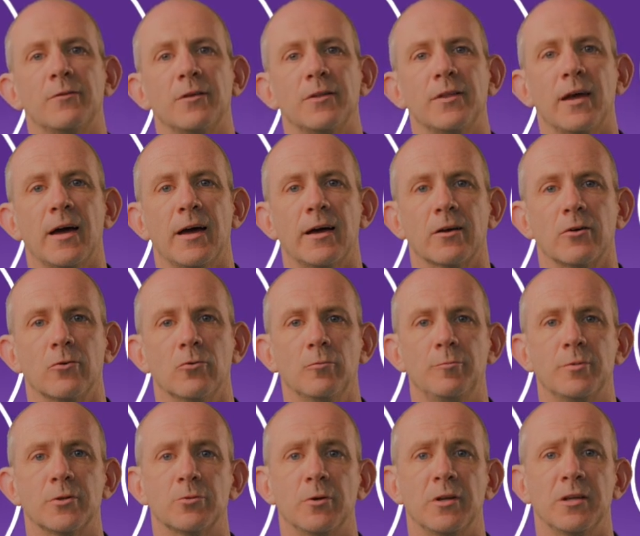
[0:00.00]
that the angle
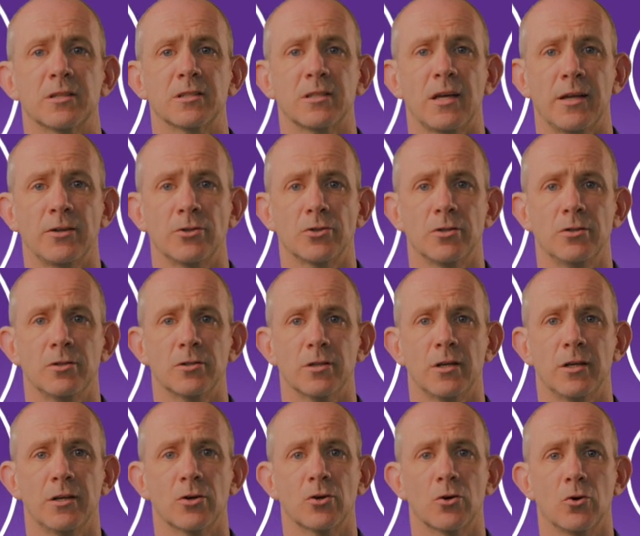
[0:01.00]
between a tangent
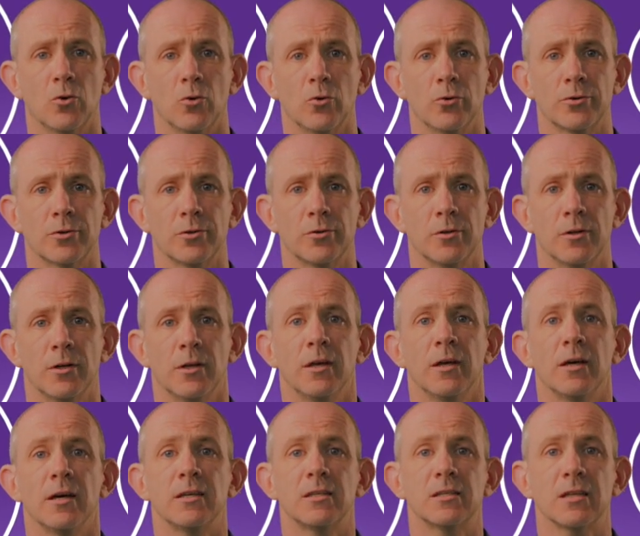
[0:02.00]
and a chord
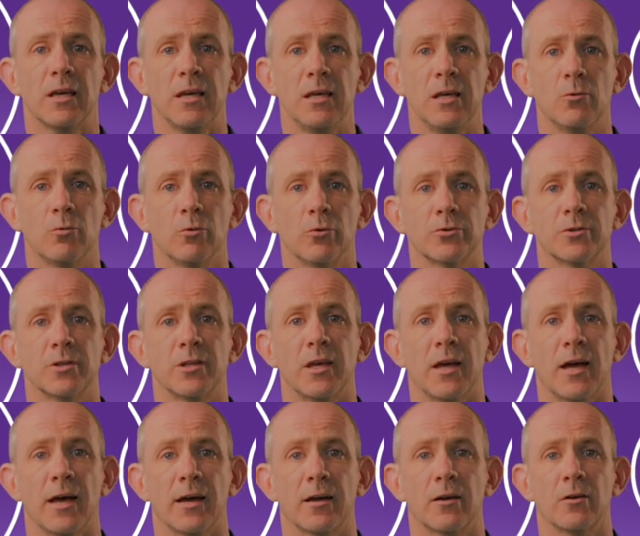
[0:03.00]
is equal to the
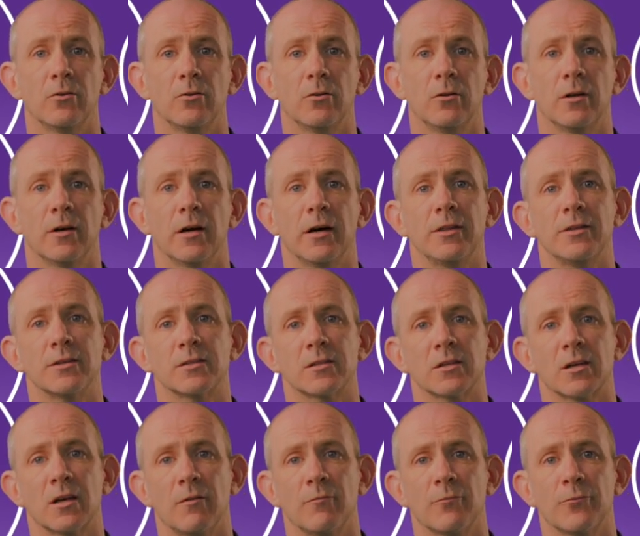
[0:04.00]
angle at the
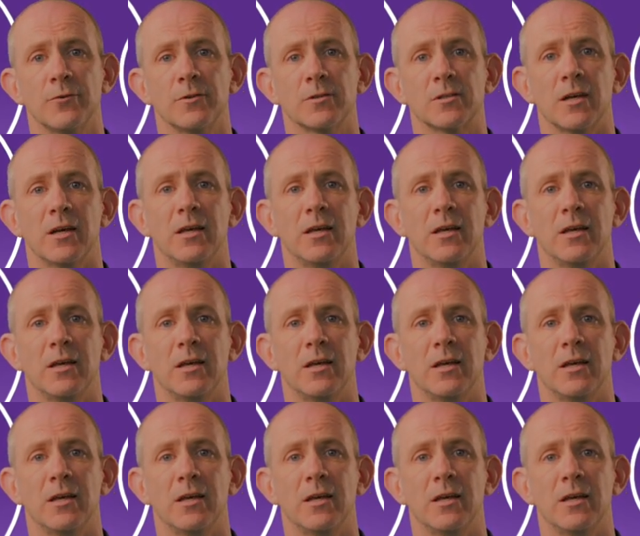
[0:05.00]
circumference